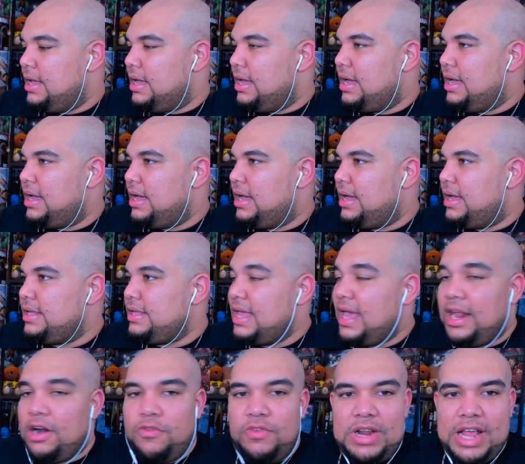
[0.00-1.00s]
I
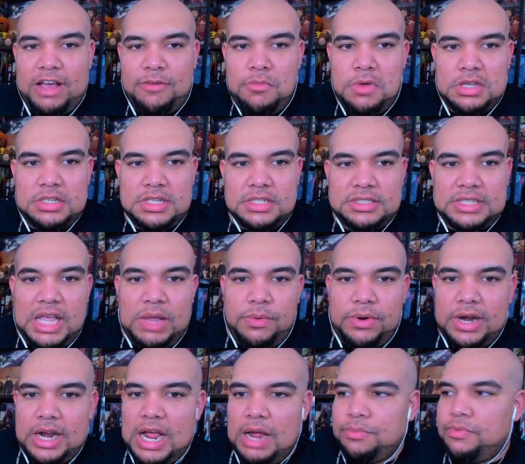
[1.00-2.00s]
don't really have much to say. We're
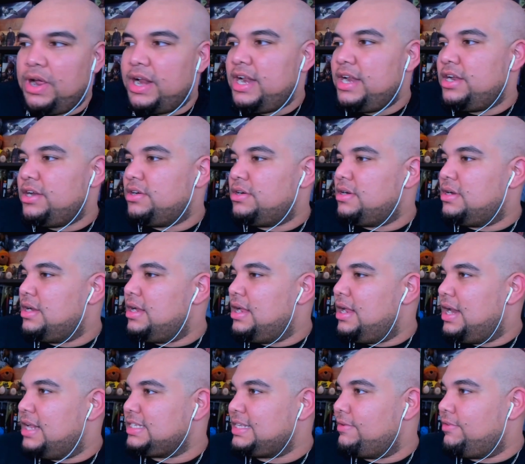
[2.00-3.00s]
going to hop right in here.
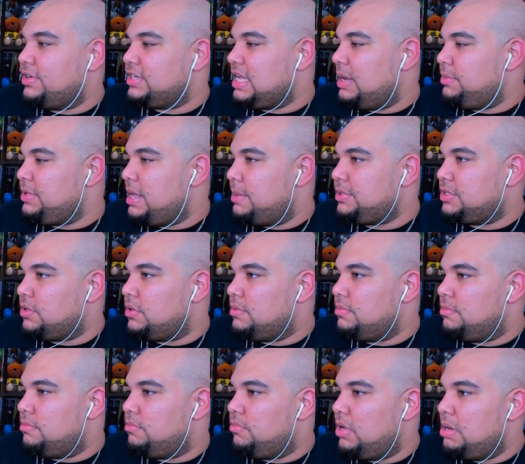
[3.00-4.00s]
Let's have a good time with the episode.
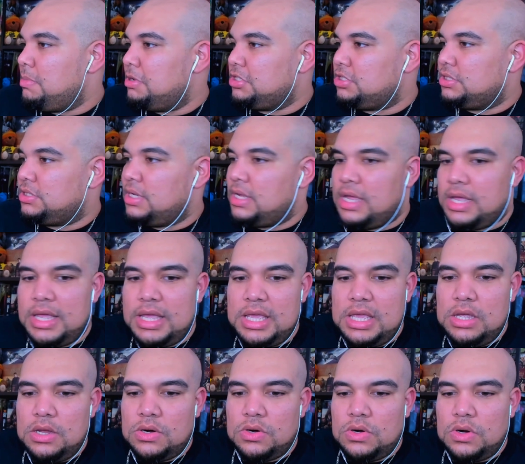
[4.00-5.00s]
Pretty much
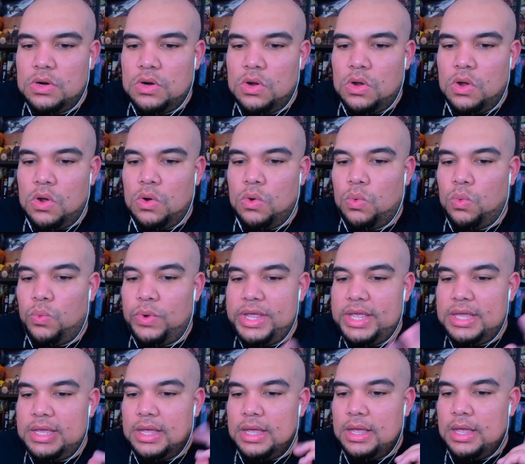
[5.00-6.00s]
here
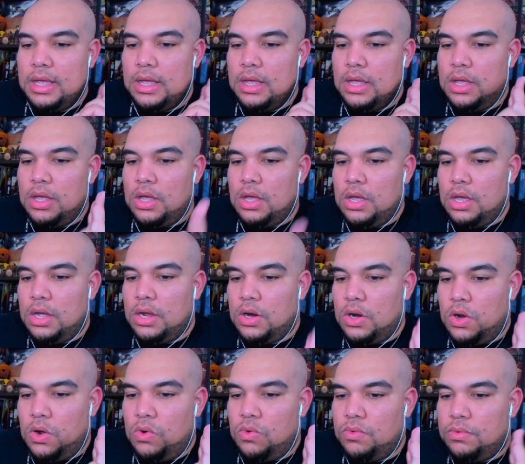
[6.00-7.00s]
we
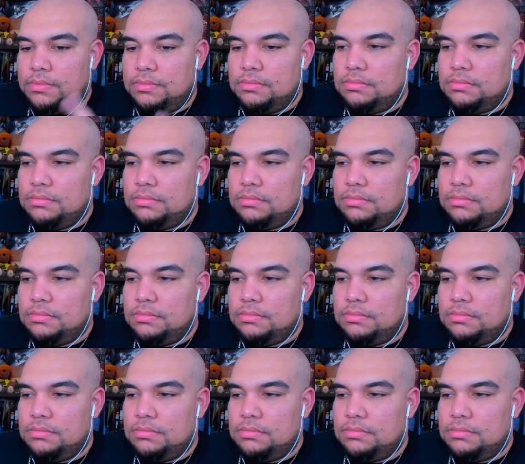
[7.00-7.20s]
go.